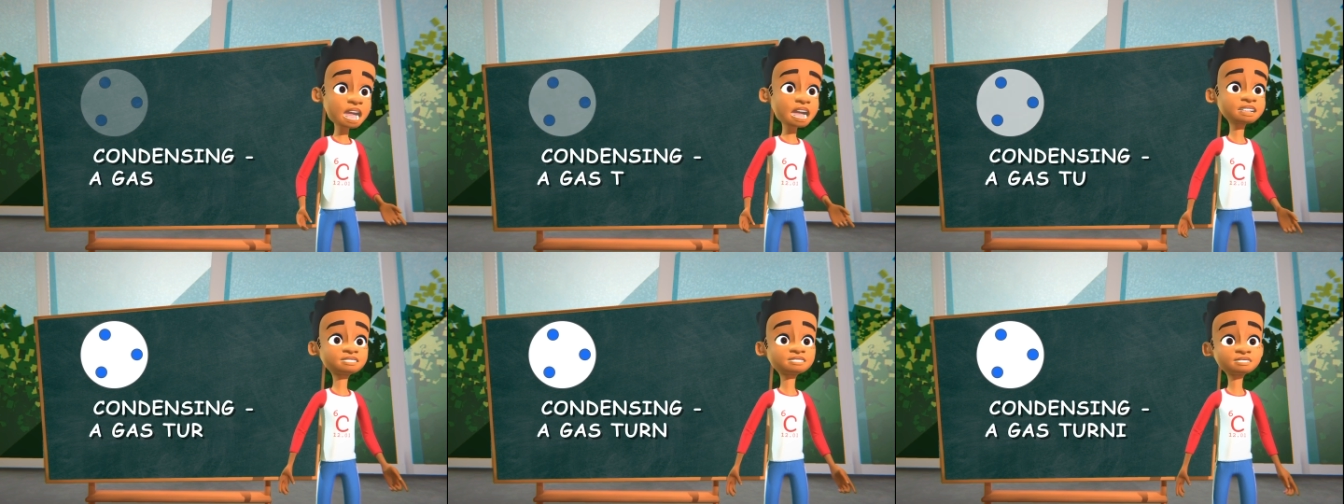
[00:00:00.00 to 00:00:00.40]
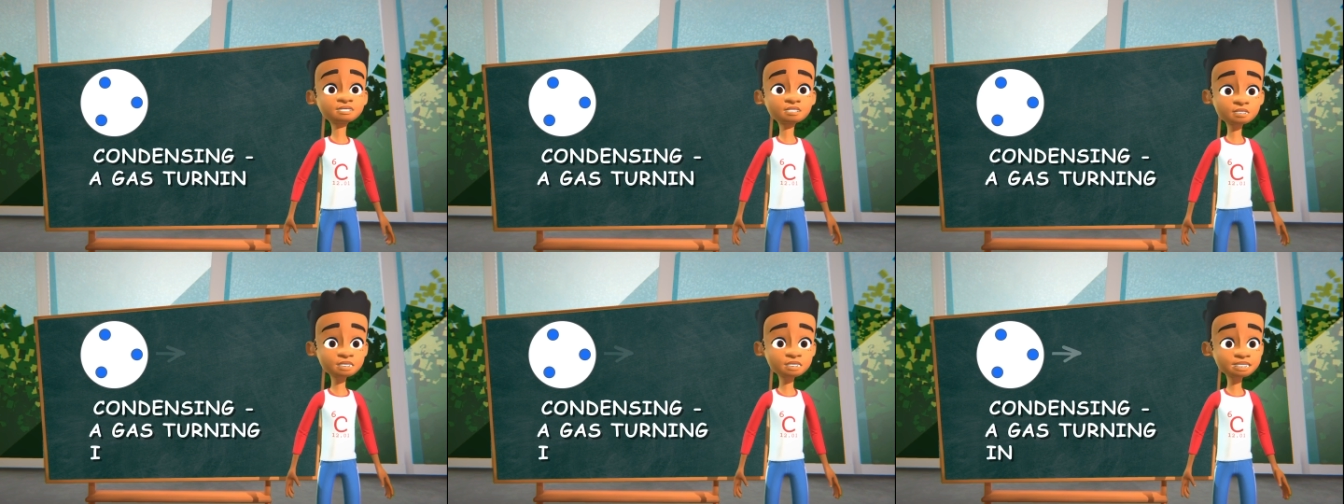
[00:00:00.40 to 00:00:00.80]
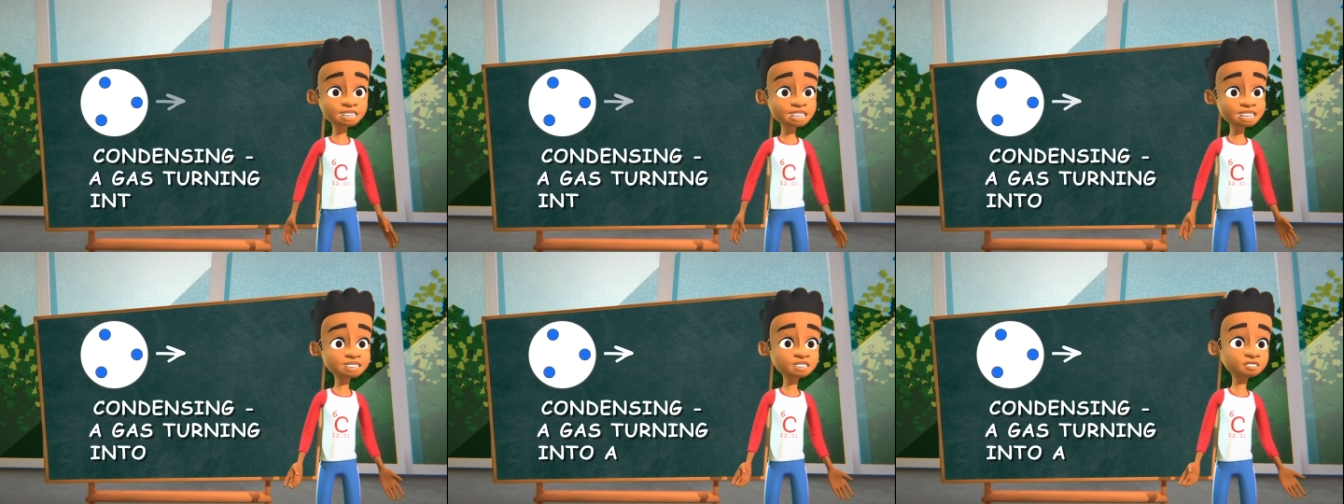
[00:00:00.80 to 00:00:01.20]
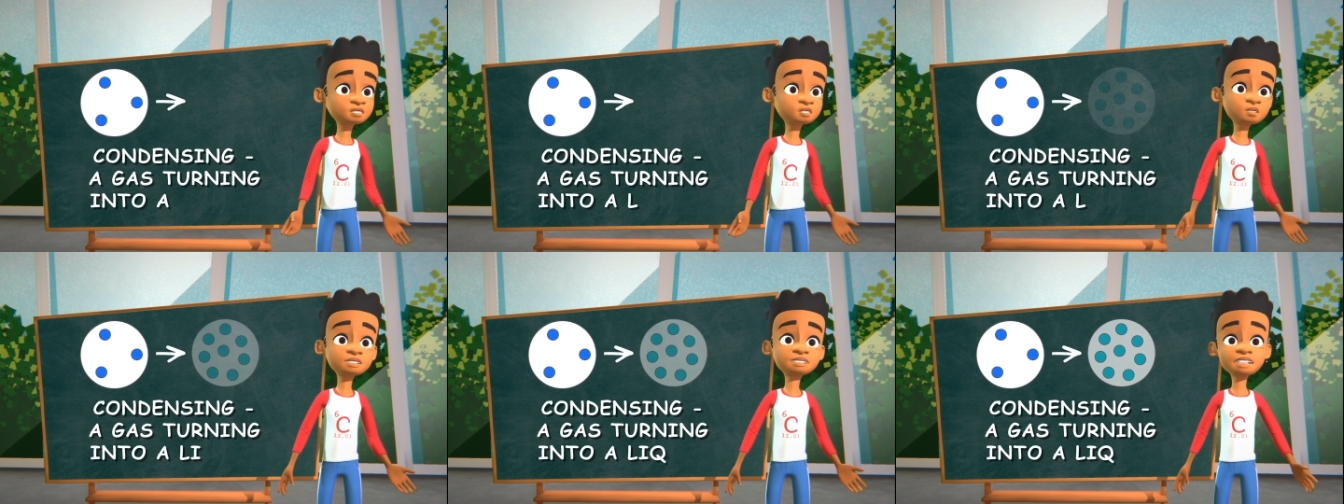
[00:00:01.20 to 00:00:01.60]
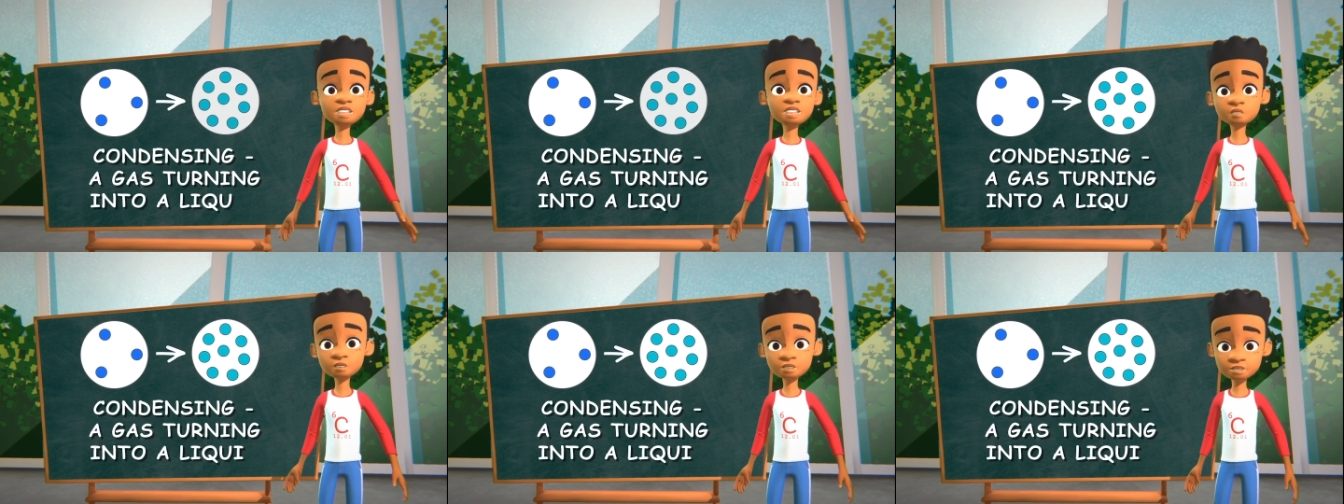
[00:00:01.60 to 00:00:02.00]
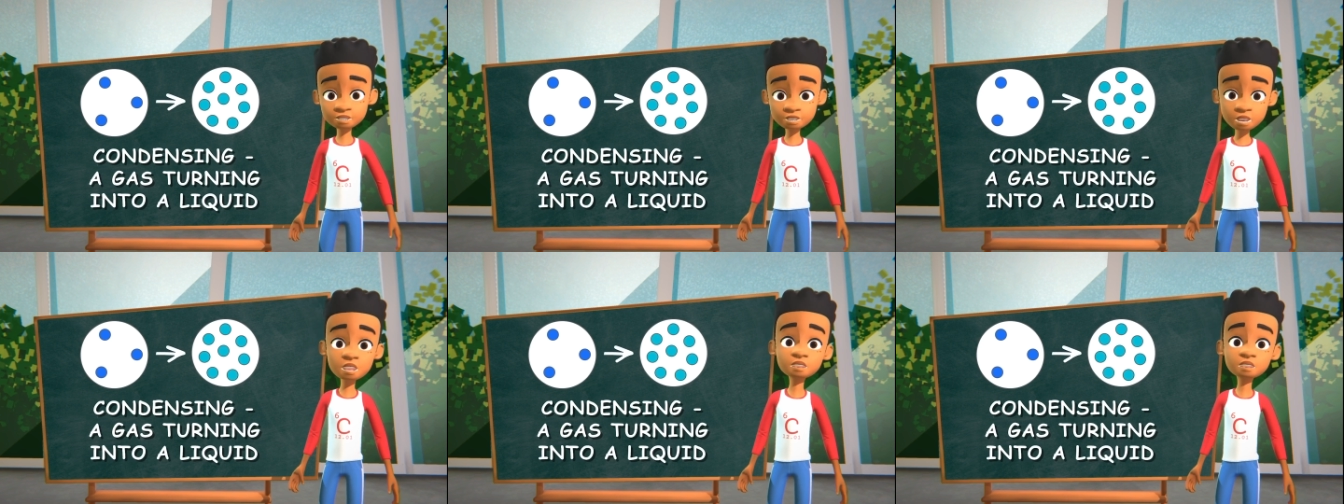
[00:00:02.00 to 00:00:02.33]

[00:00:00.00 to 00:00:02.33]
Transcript: a gas turning into a liquid.